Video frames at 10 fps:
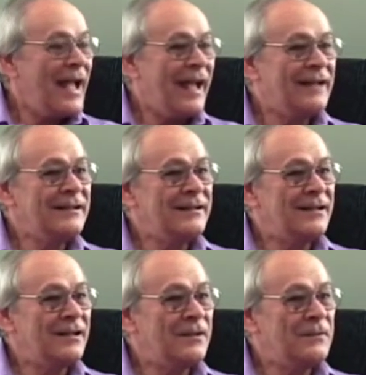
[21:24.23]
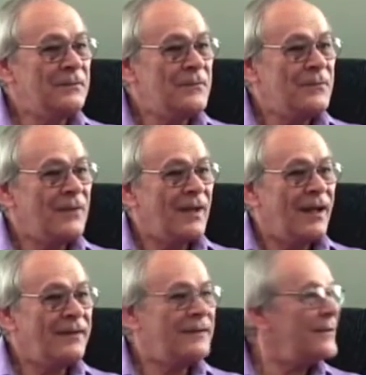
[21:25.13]
And
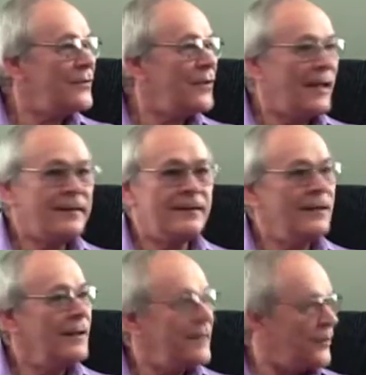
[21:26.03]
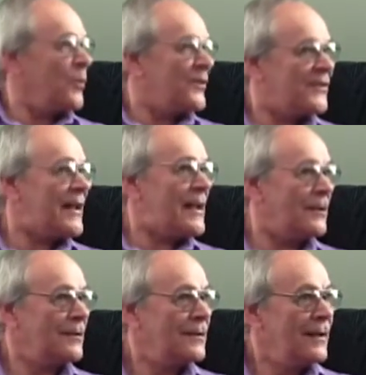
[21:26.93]
I said, this would
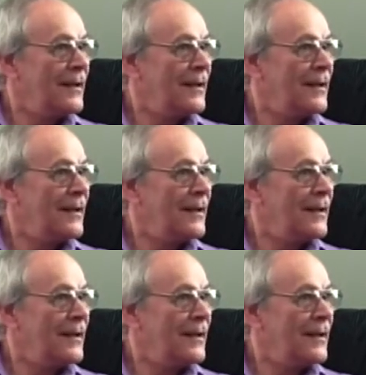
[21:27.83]
sell.